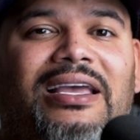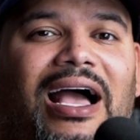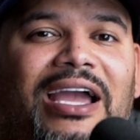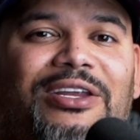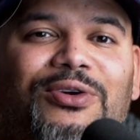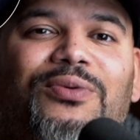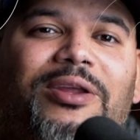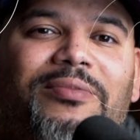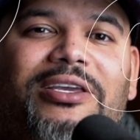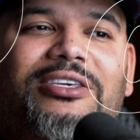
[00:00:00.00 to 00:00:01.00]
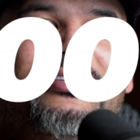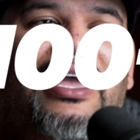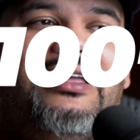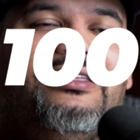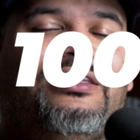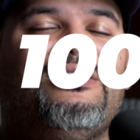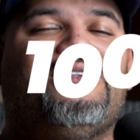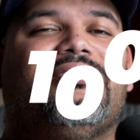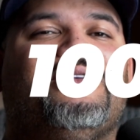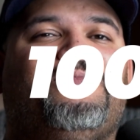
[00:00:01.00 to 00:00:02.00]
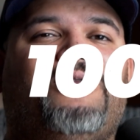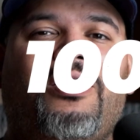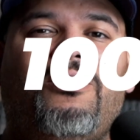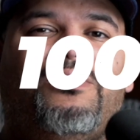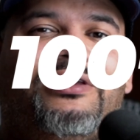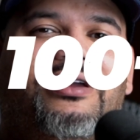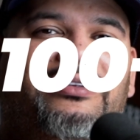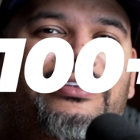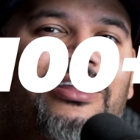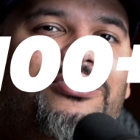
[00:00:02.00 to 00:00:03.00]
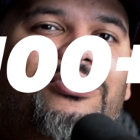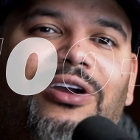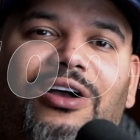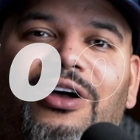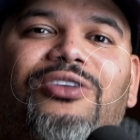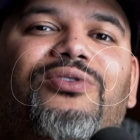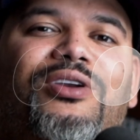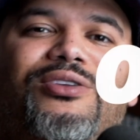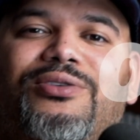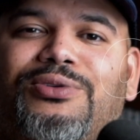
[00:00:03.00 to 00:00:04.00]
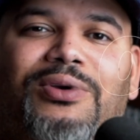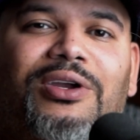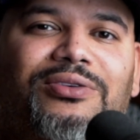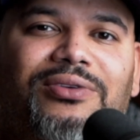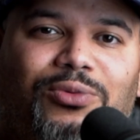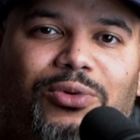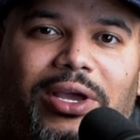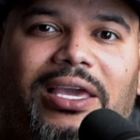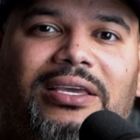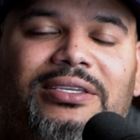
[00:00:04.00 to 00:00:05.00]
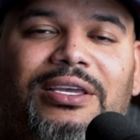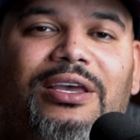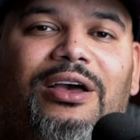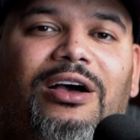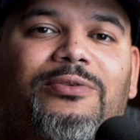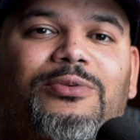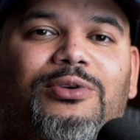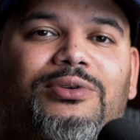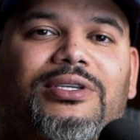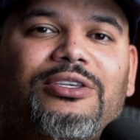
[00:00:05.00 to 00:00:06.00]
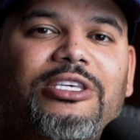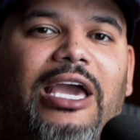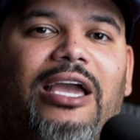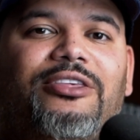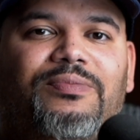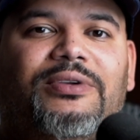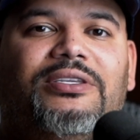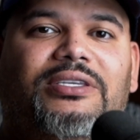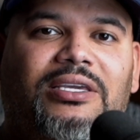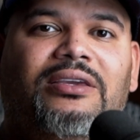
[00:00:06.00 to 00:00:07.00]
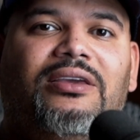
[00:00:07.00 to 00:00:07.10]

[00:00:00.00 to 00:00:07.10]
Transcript: I do want to mention that there's probably another 100 to 200 ways of using ChatGPT